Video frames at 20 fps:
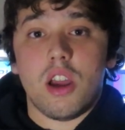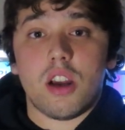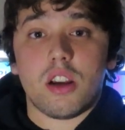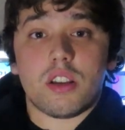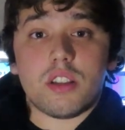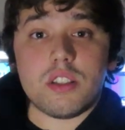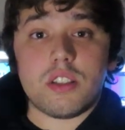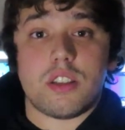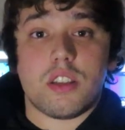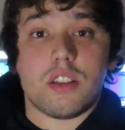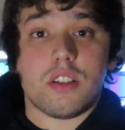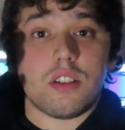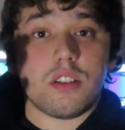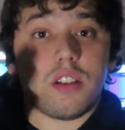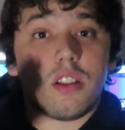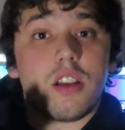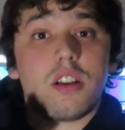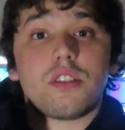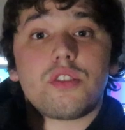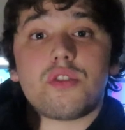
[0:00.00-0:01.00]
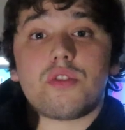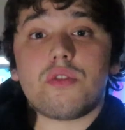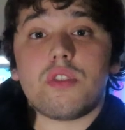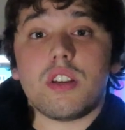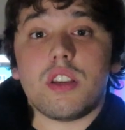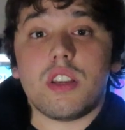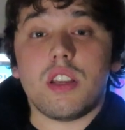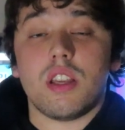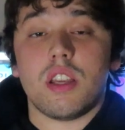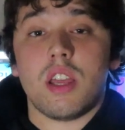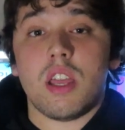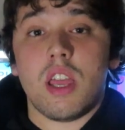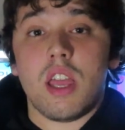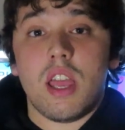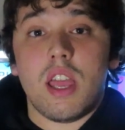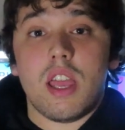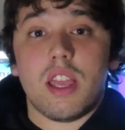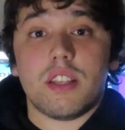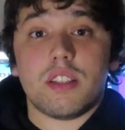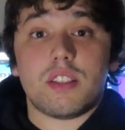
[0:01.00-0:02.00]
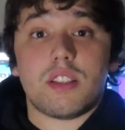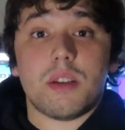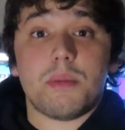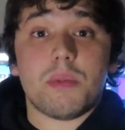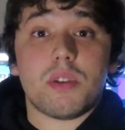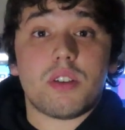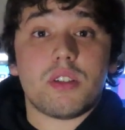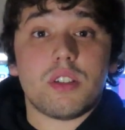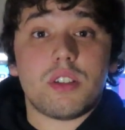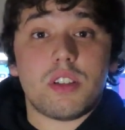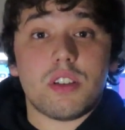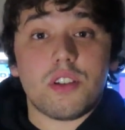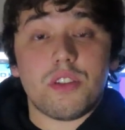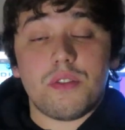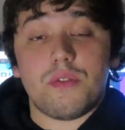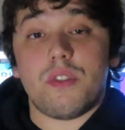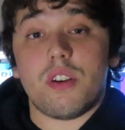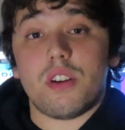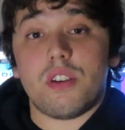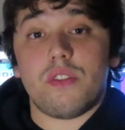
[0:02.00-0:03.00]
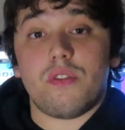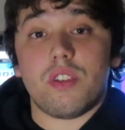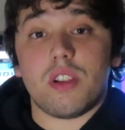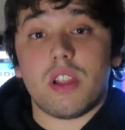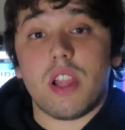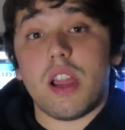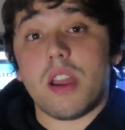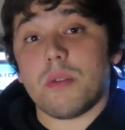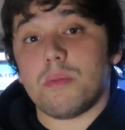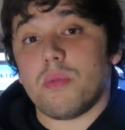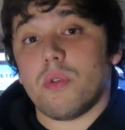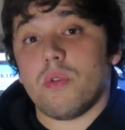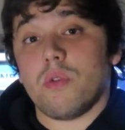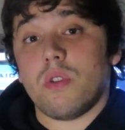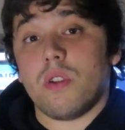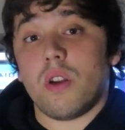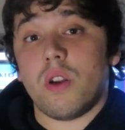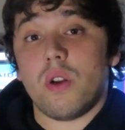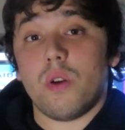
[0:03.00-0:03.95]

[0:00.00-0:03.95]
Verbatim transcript: are considered luxury and some are considered very reliable,